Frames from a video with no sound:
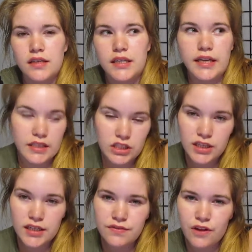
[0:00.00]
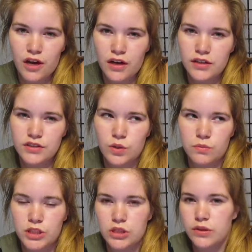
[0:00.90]
yesterday's vlog, so
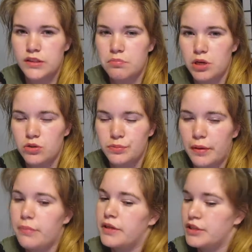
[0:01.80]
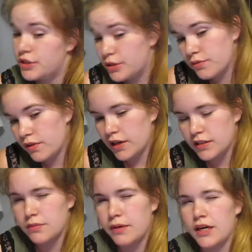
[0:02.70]
I'm just going to post probably two
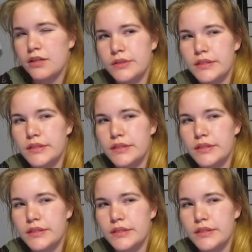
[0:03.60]
vlogs tomorrow.